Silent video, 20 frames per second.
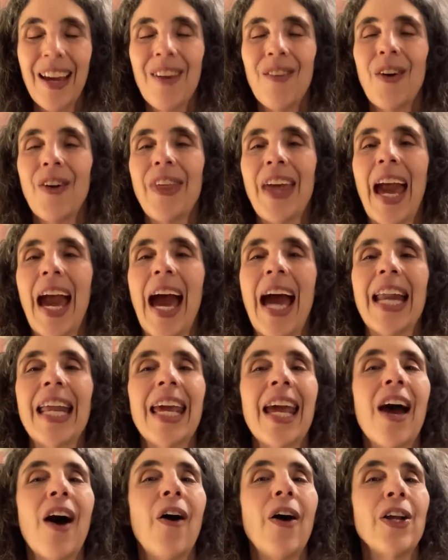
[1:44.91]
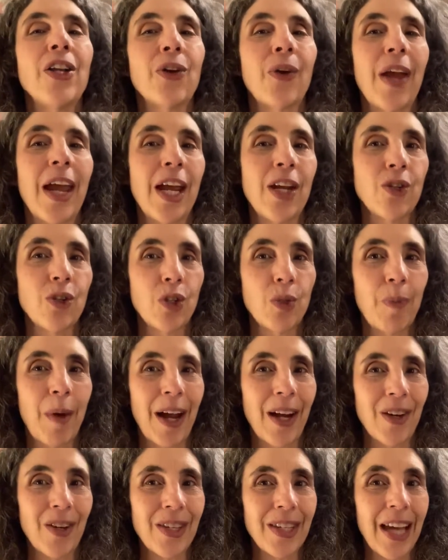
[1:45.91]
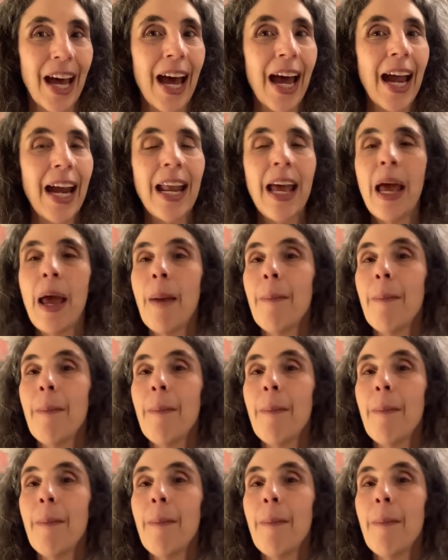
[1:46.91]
with Haniel and your angels by your side.